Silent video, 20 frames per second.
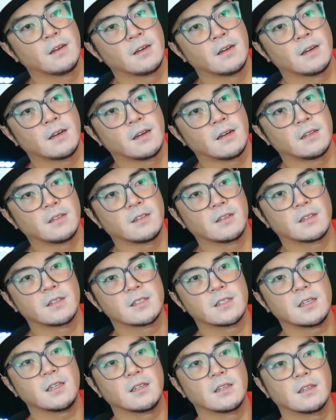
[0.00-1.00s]
and you can
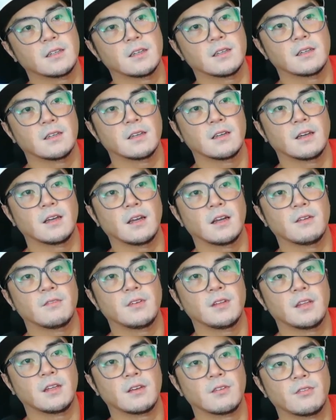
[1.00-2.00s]
see
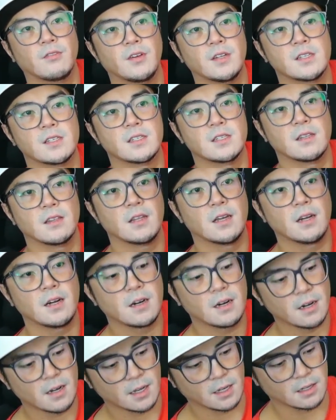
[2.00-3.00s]
everything fits in
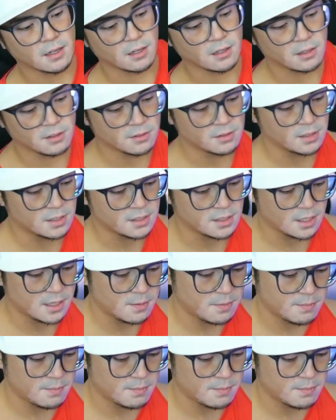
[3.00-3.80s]
there. I can close this up.